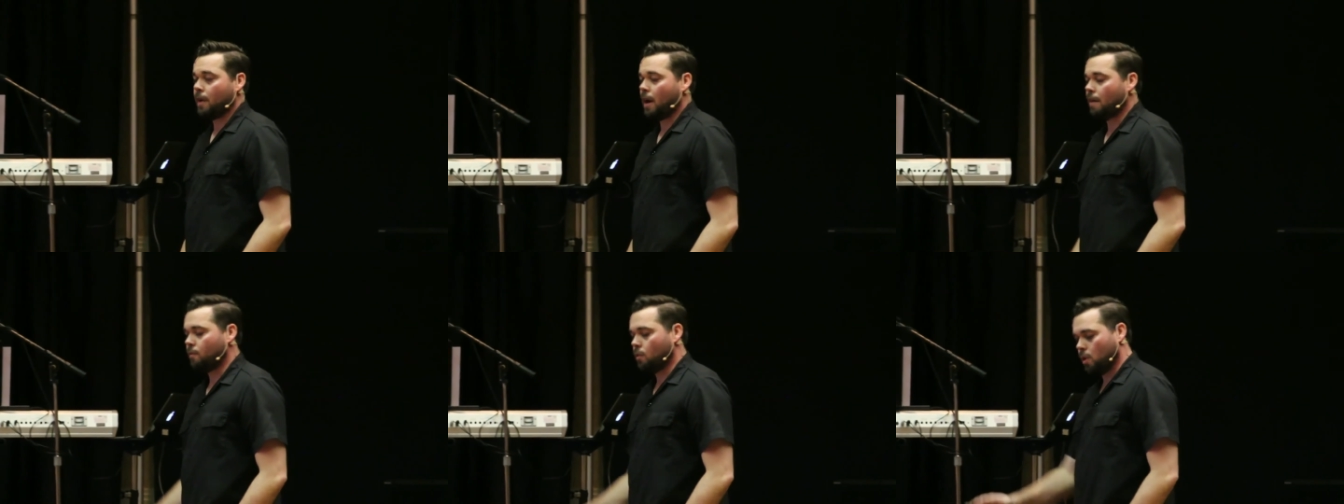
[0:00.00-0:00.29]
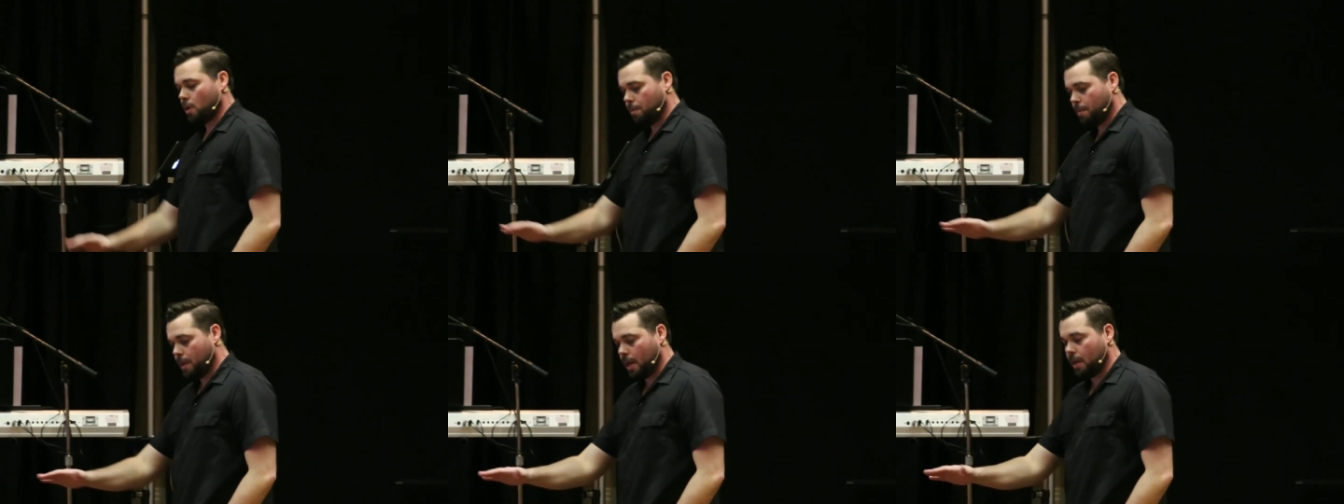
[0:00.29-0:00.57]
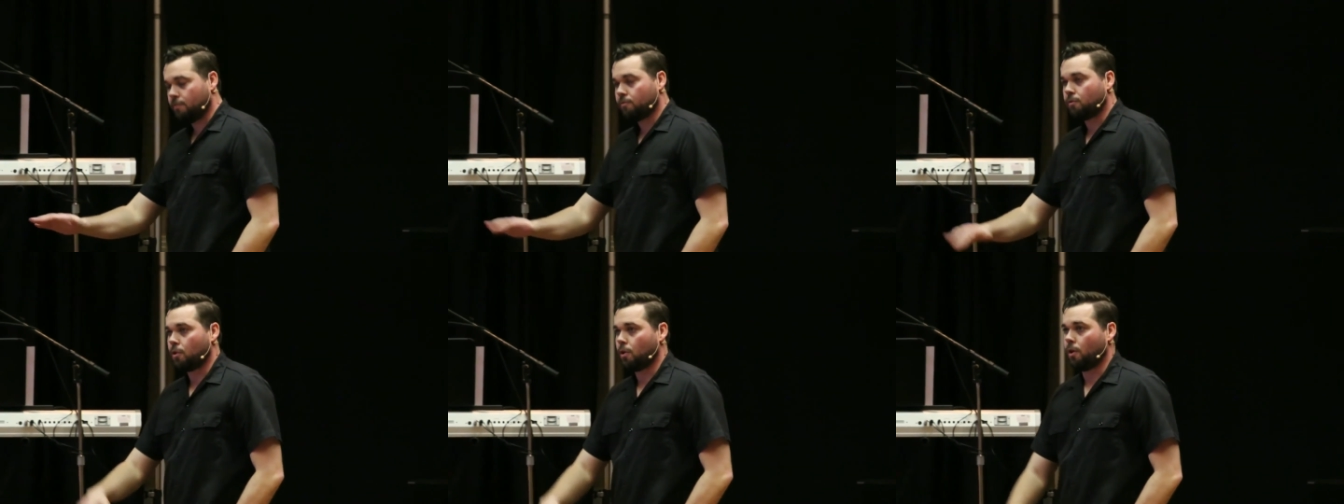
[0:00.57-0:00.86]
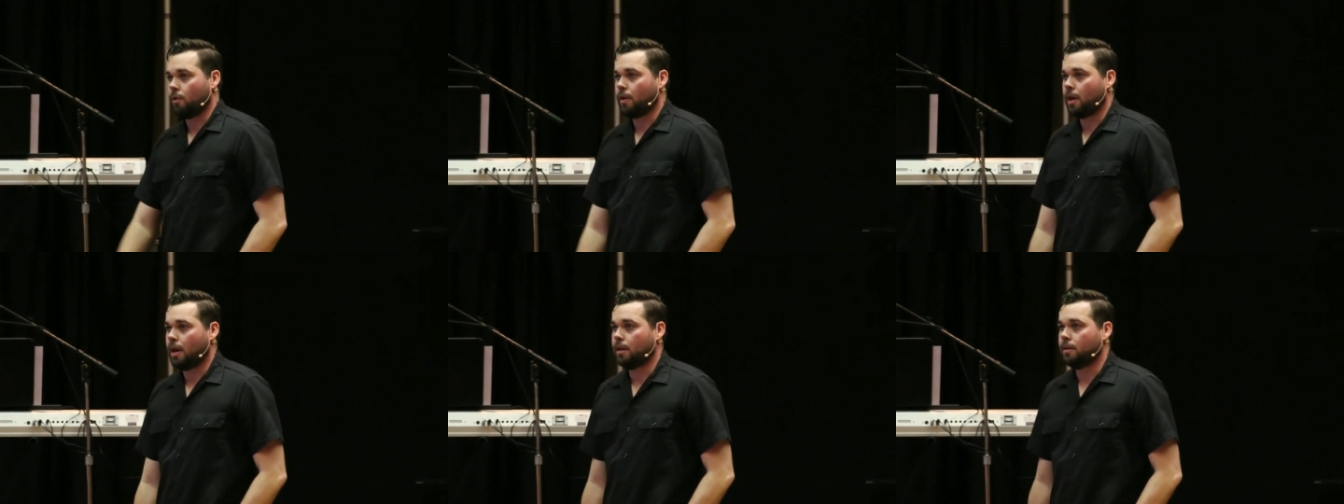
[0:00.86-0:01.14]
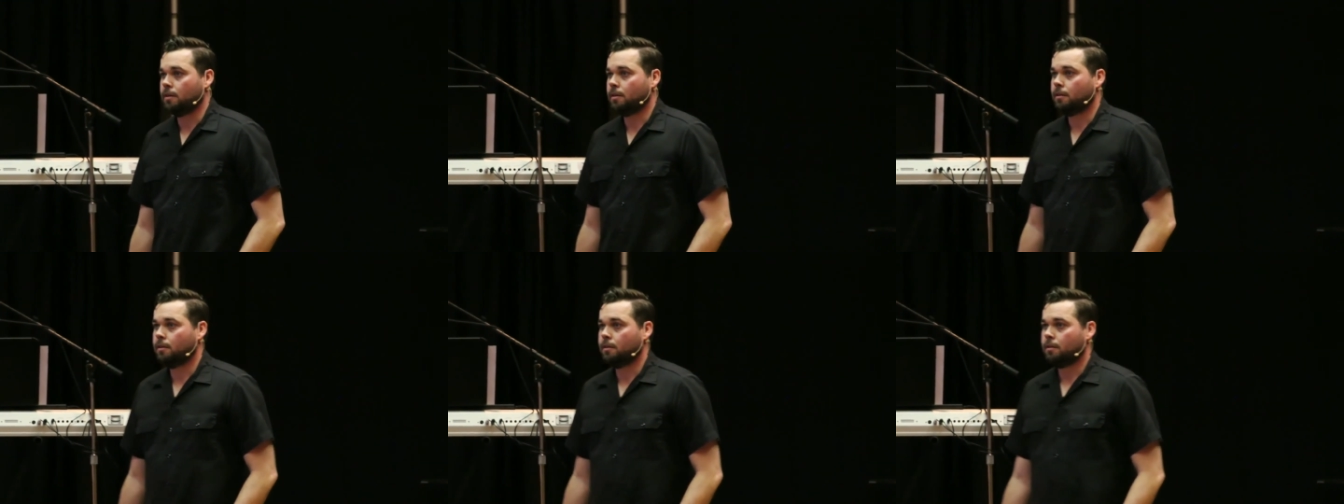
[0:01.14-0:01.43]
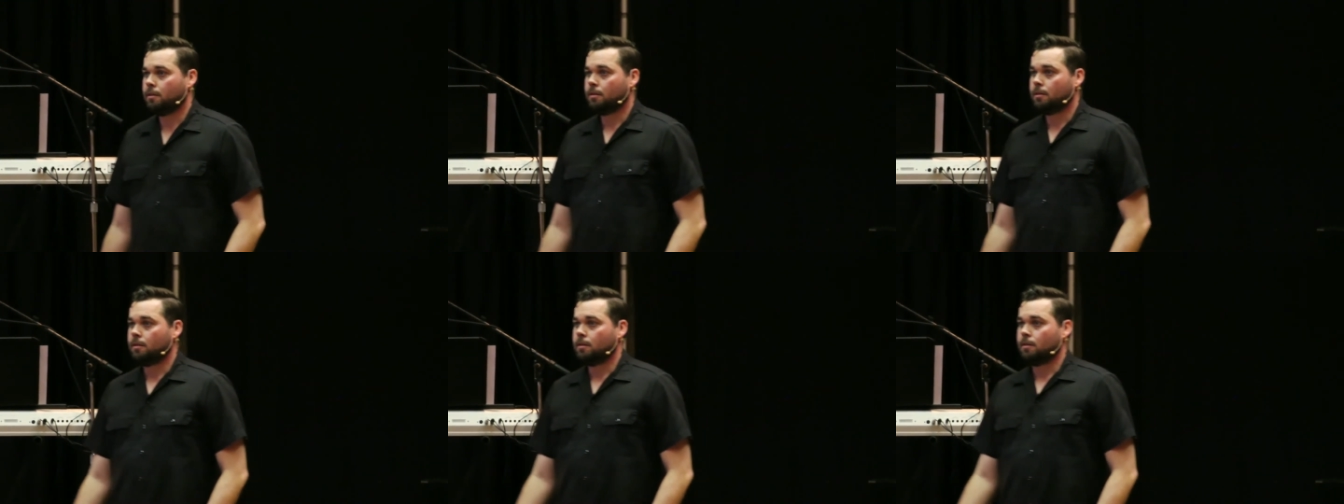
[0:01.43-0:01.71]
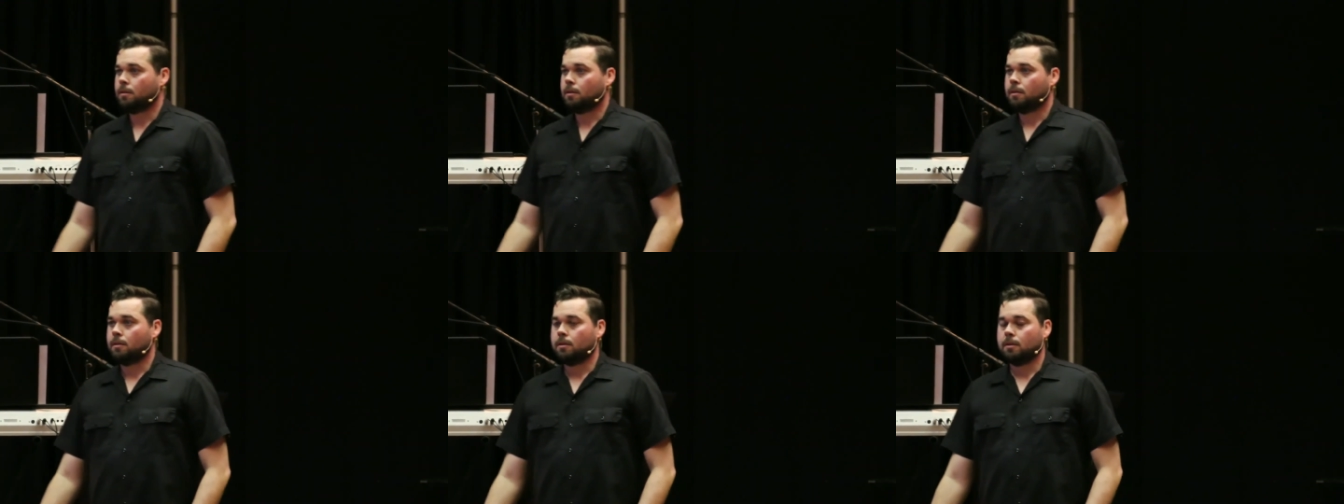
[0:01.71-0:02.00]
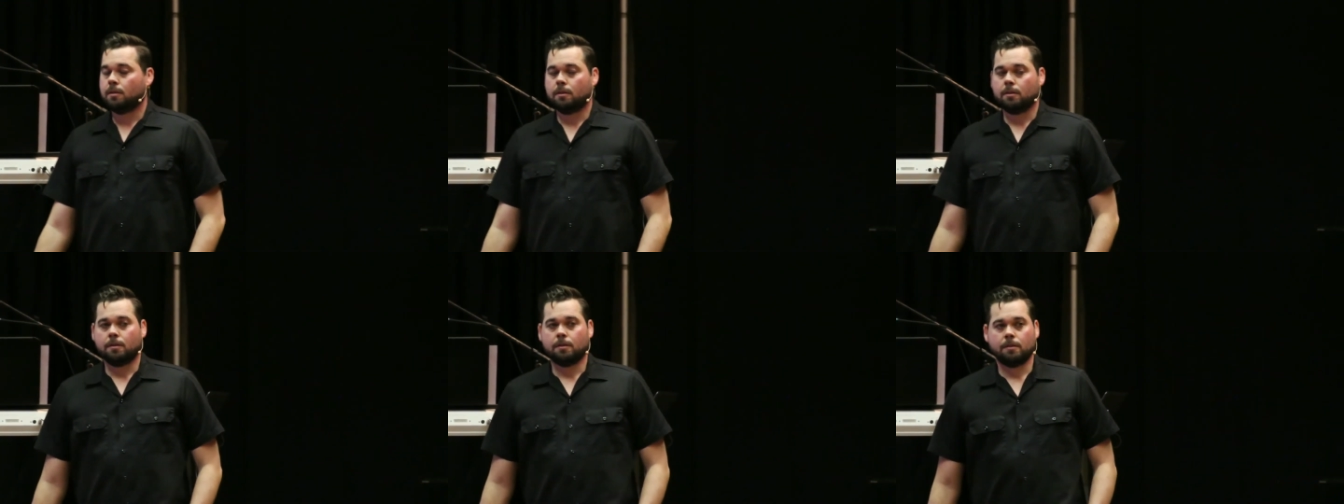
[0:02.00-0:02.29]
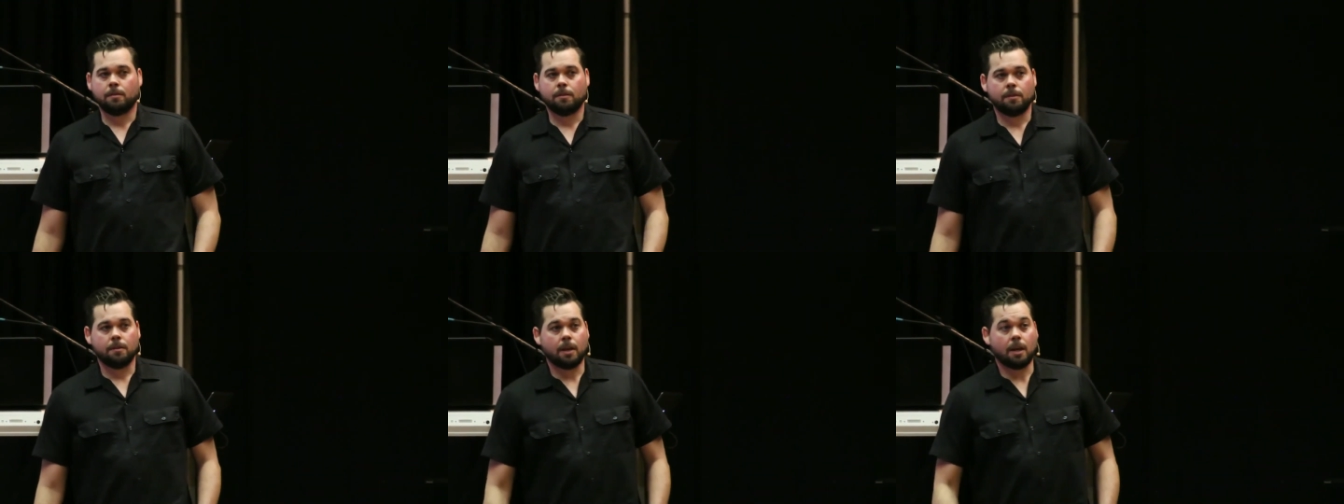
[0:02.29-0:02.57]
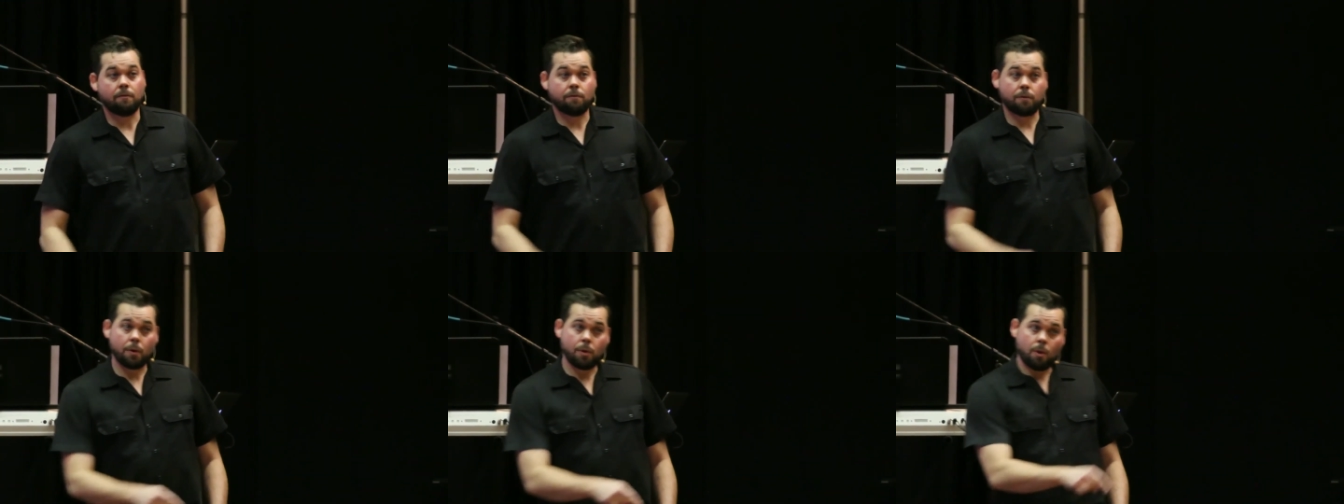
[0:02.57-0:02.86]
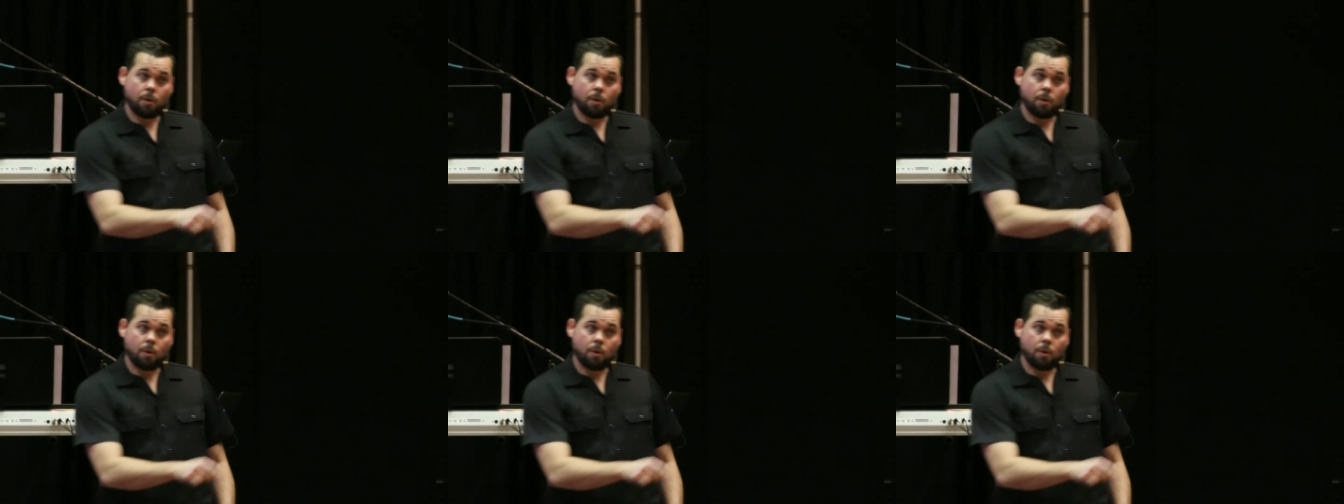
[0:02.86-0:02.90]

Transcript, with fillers: I've already paid for all that. And for